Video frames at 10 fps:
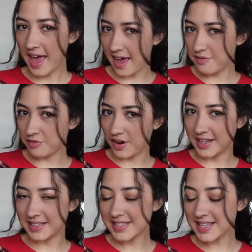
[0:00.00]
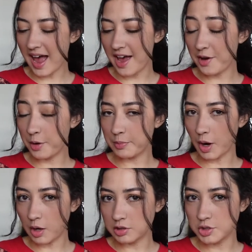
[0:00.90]
Hey friends, I hope
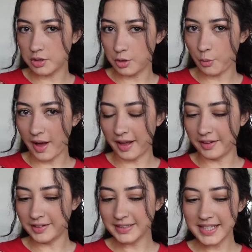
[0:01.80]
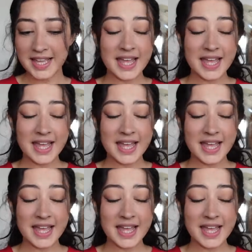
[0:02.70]
you're all doing well.